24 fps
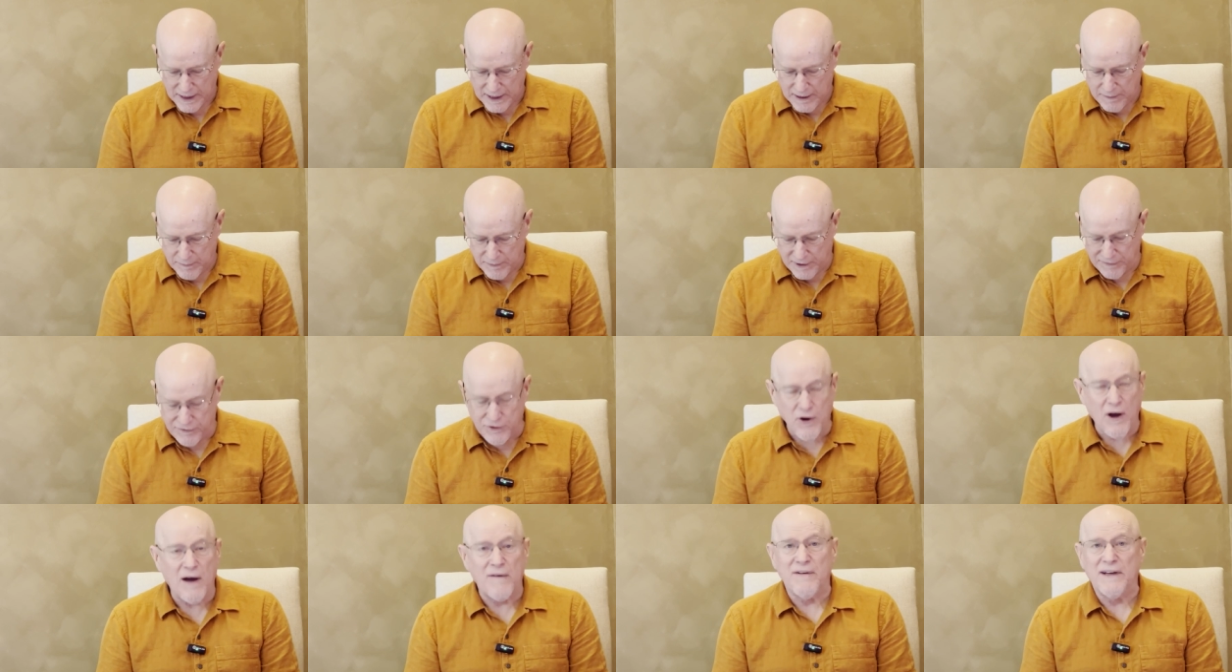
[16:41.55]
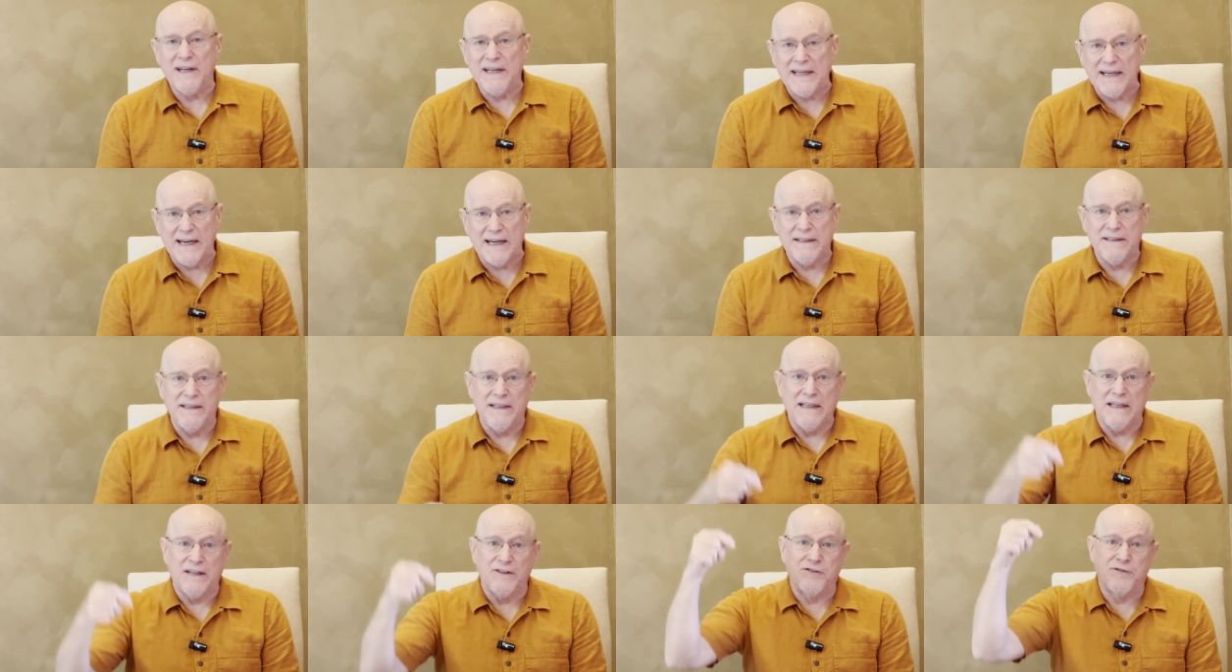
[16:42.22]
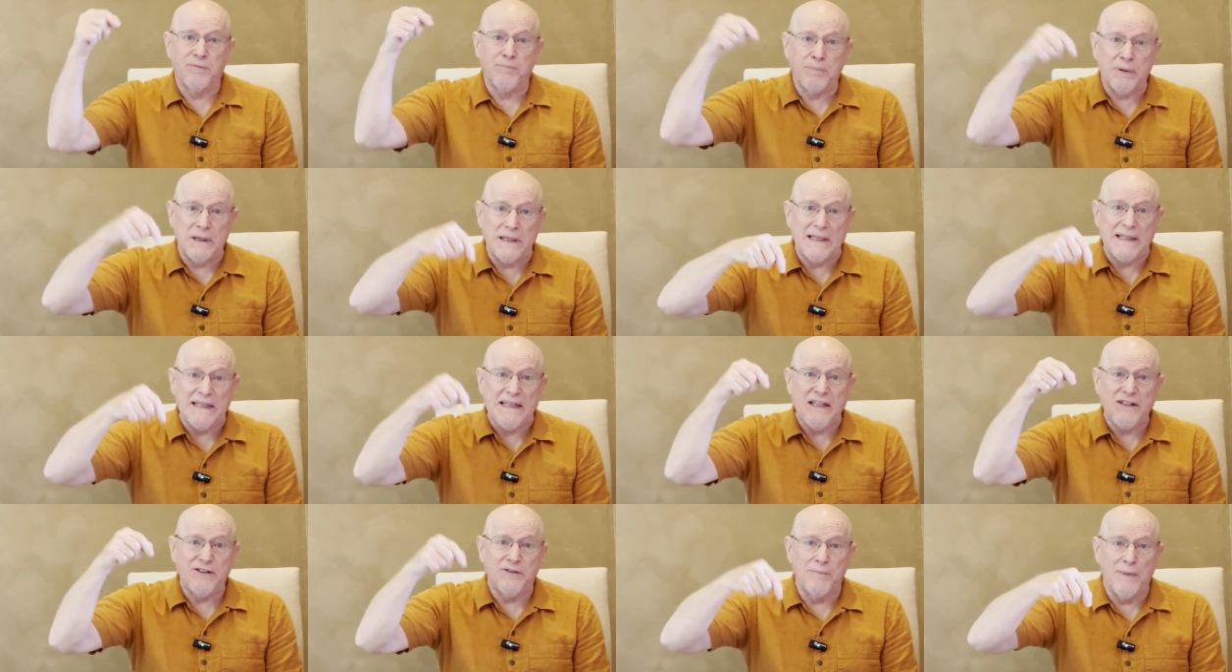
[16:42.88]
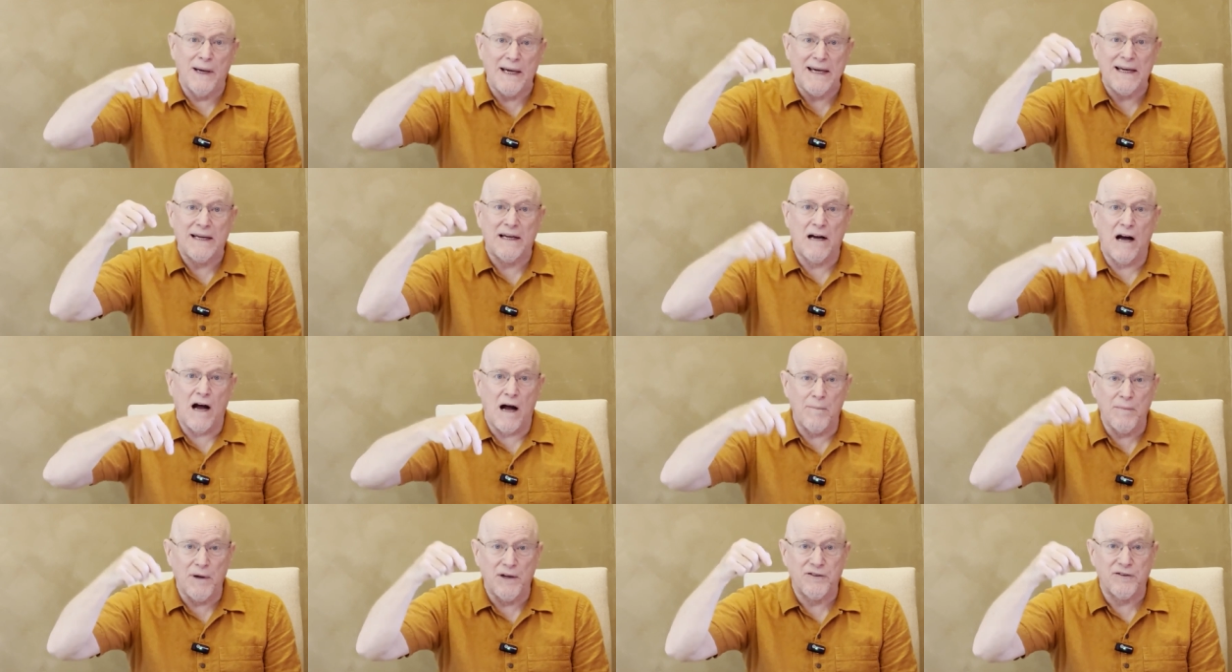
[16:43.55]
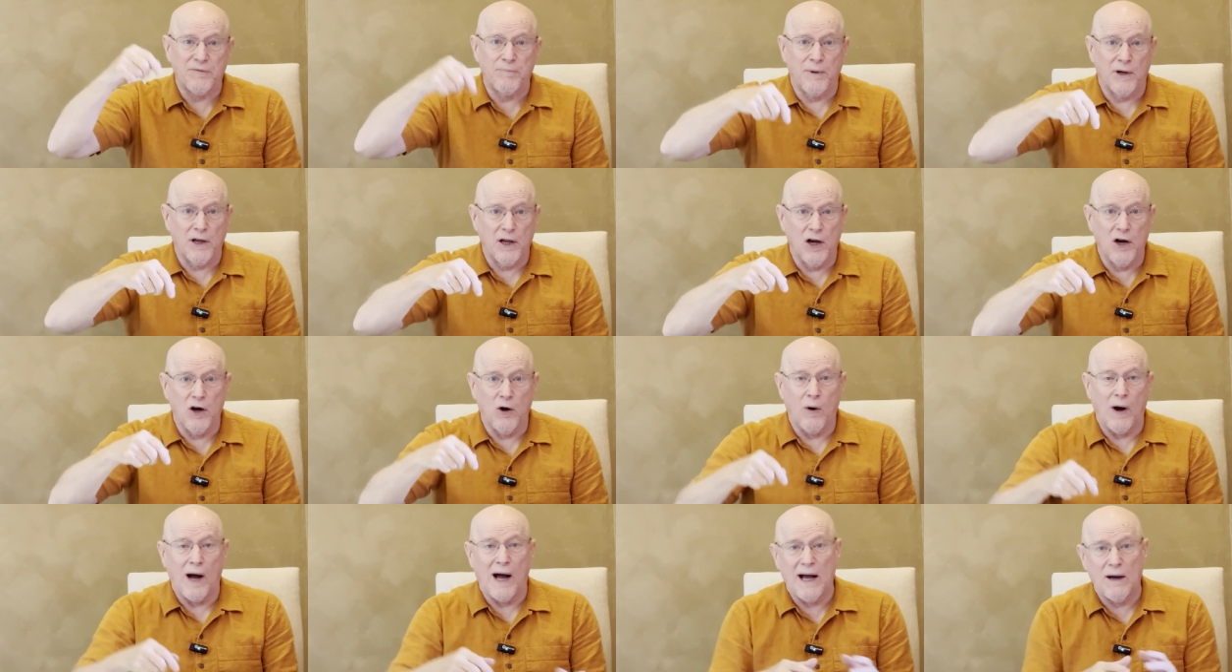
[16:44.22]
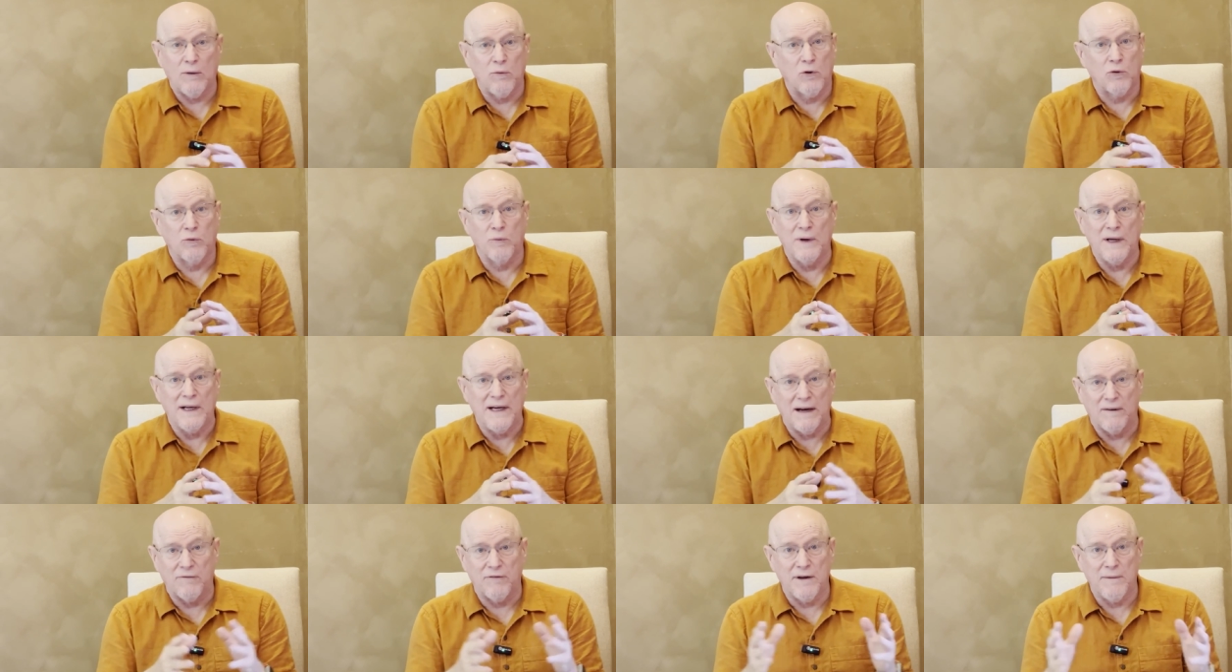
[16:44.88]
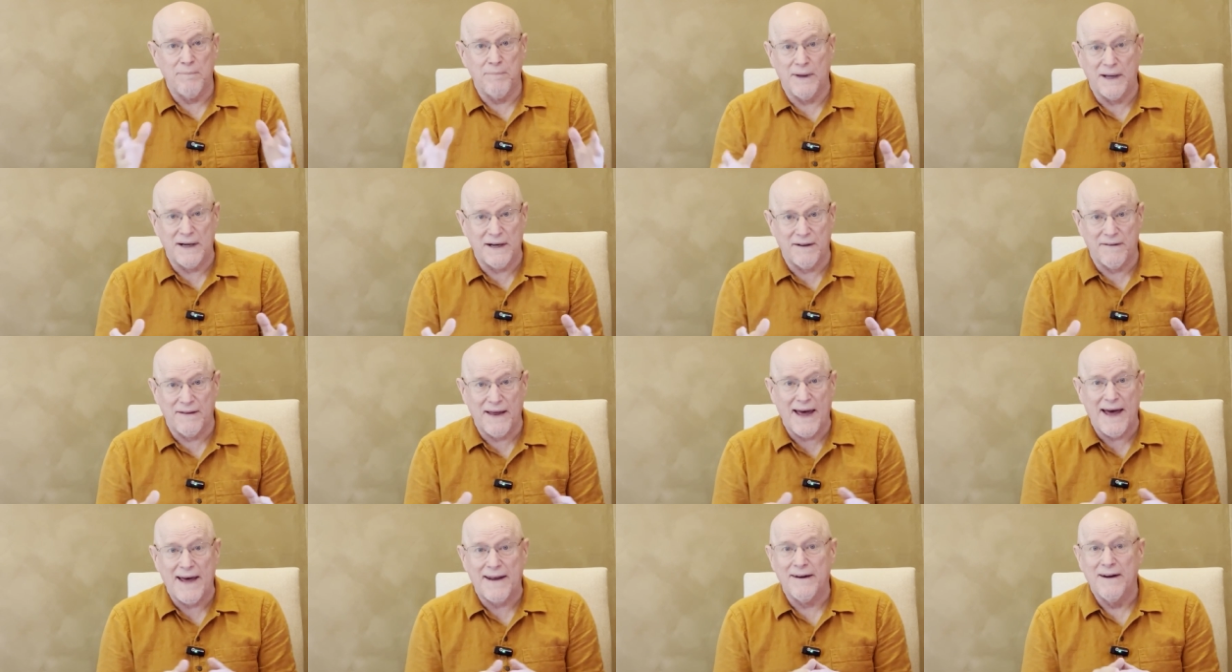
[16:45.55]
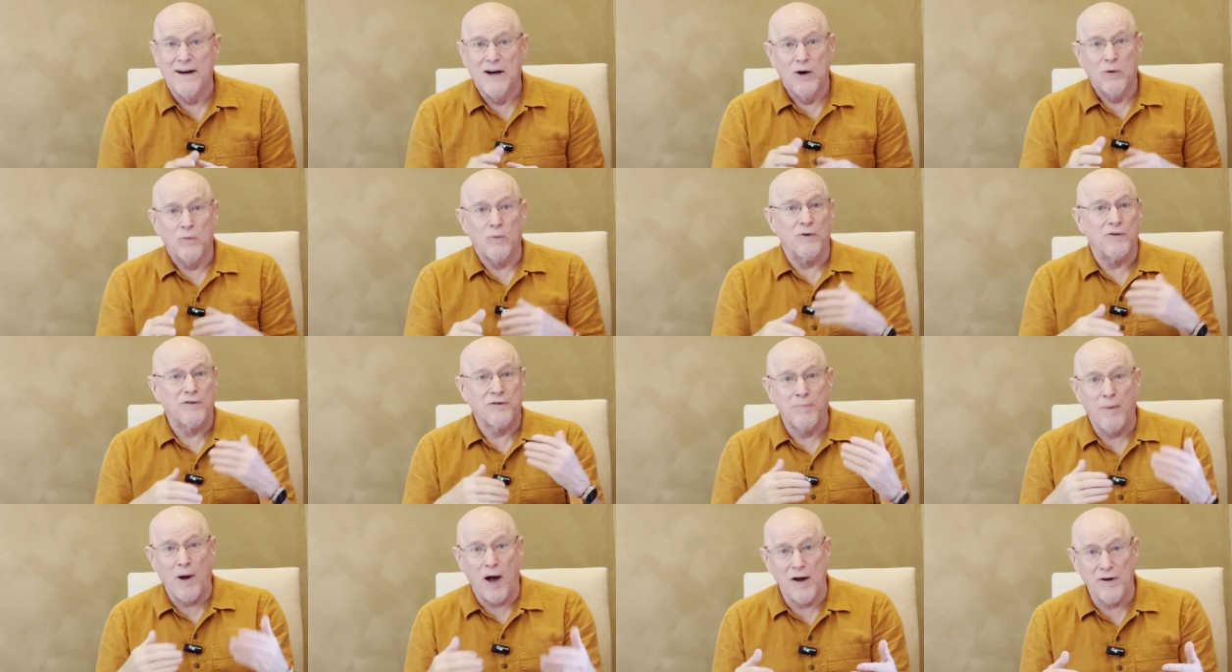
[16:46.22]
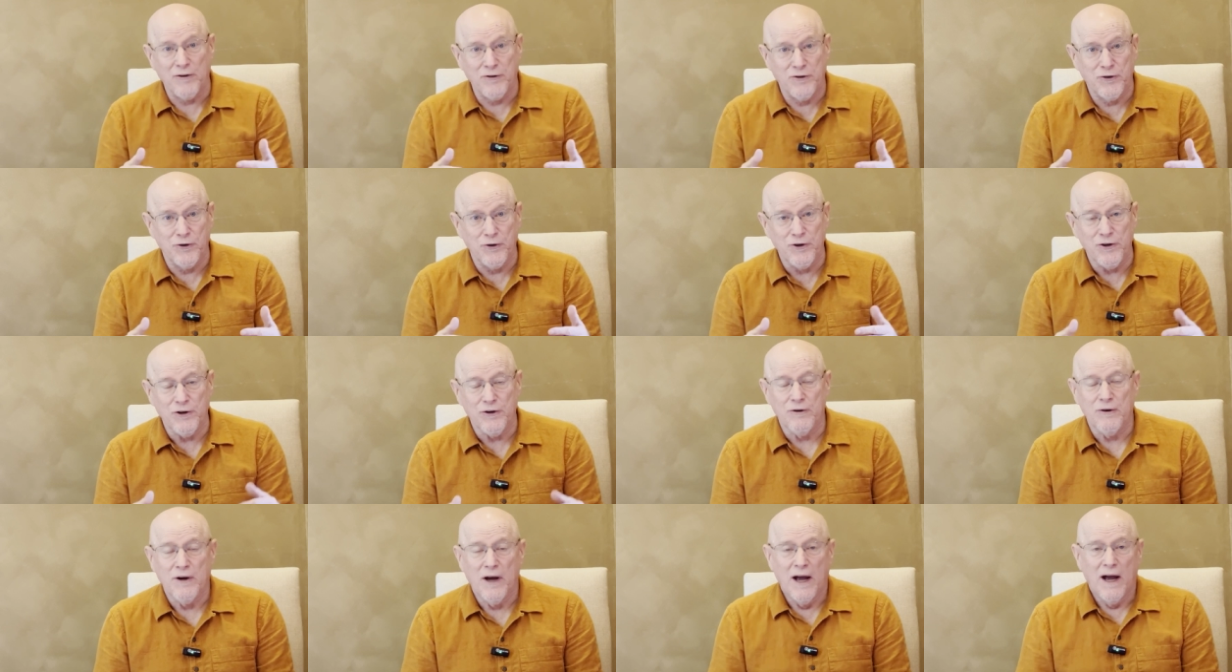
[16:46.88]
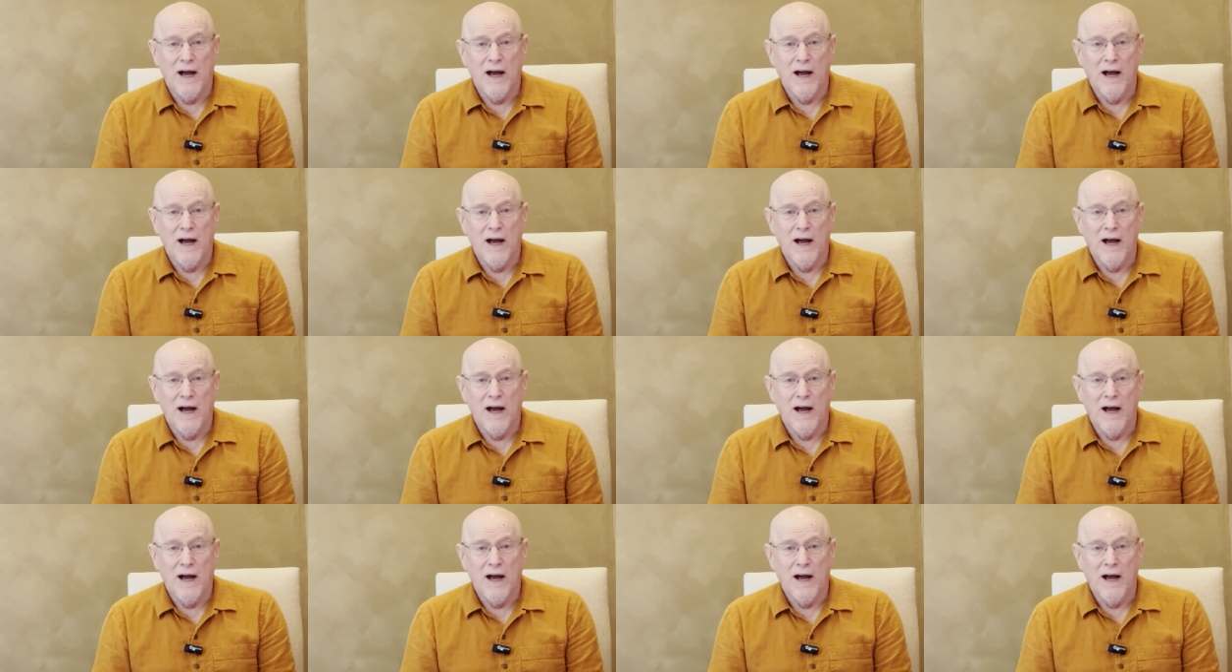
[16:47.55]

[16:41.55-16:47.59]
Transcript: But if you have any ideas, please make comments below. I will read every bit of that, respond to you.